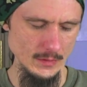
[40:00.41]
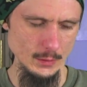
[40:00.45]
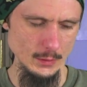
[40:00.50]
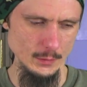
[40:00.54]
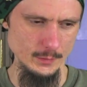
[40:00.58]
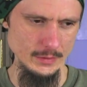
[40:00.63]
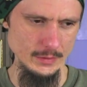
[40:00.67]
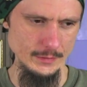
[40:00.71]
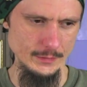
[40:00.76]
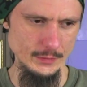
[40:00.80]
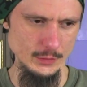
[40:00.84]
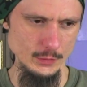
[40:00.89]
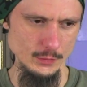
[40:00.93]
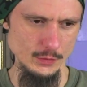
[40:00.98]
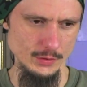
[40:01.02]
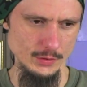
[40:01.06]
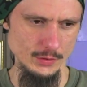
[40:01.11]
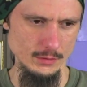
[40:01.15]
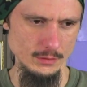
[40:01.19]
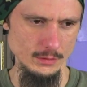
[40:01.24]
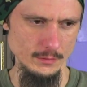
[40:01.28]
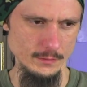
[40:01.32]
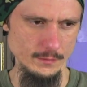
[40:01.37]
my
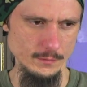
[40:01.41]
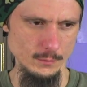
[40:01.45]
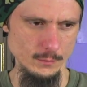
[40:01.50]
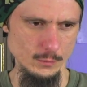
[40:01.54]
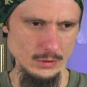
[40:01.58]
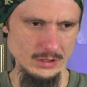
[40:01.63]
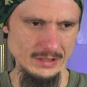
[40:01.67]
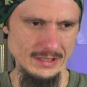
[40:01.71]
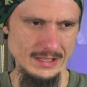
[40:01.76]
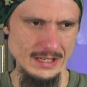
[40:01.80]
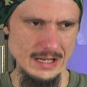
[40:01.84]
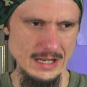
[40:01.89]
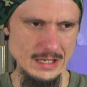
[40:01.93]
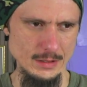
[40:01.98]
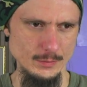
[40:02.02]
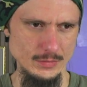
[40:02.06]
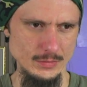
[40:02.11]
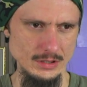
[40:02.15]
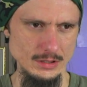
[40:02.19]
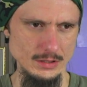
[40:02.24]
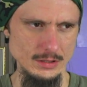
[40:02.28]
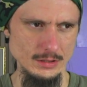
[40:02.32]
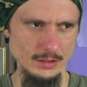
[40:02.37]
future, of what can
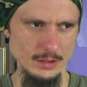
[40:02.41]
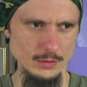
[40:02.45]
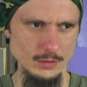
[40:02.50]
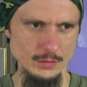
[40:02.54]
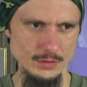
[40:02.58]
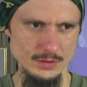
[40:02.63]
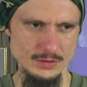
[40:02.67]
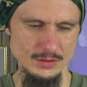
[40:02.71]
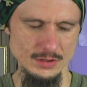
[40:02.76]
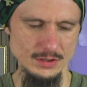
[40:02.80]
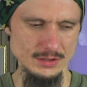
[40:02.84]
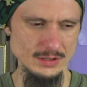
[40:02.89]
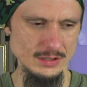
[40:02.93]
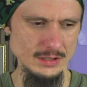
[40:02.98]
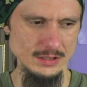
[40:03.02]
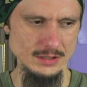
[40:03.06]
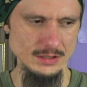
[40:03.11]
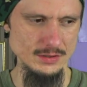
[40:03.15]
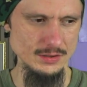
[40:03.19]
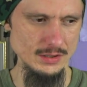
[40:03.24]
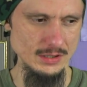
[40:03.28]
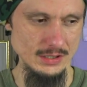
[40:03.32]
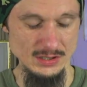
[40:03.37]
be, and I
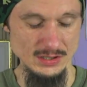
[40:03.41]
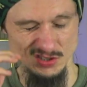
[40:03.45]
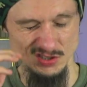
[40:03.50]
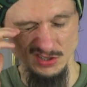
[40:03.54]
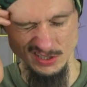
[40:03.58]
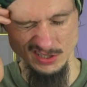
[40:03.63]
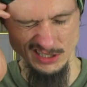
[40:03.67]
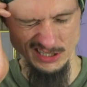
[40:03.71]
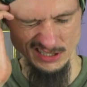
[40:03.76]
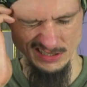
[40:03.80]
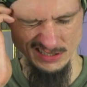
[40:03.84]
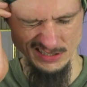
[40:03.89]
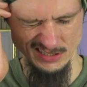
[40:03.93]
just gotta